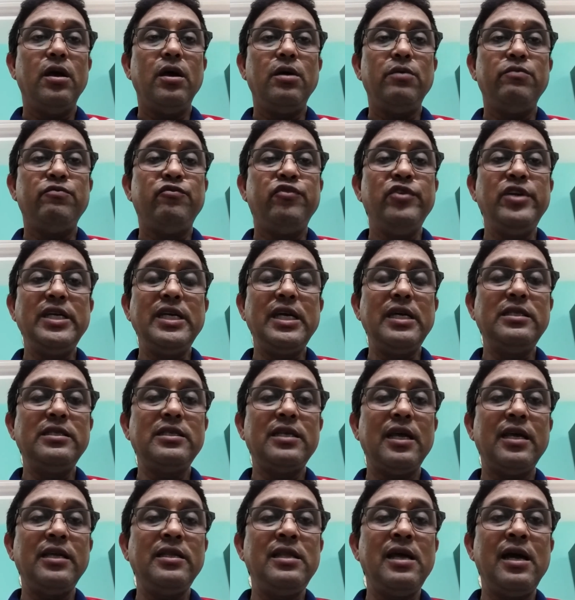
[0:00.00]
we can
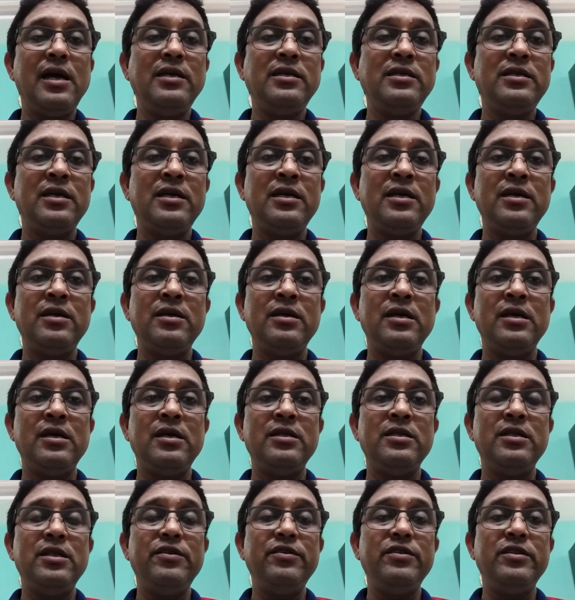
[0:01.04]
say that
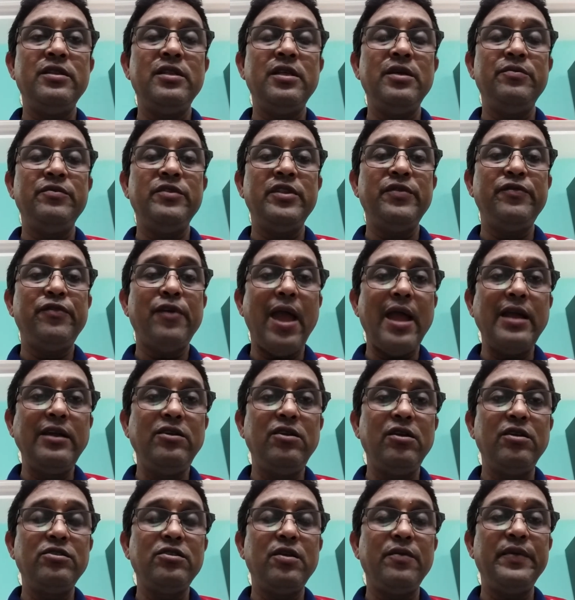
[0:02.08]
the
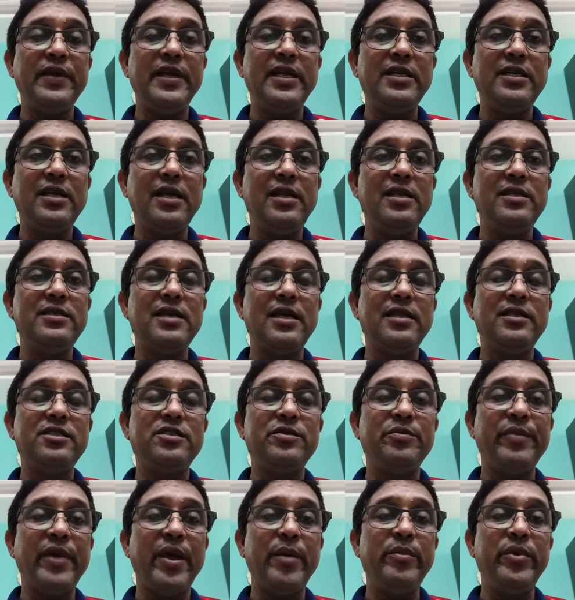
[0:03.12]
factors of intelligence
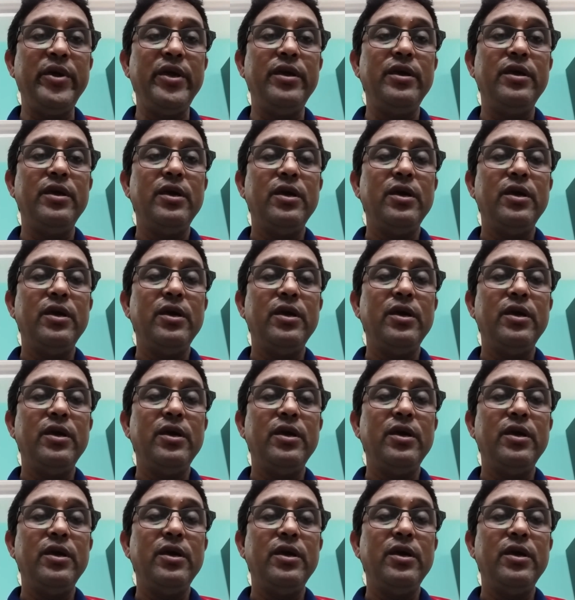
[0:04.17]
may be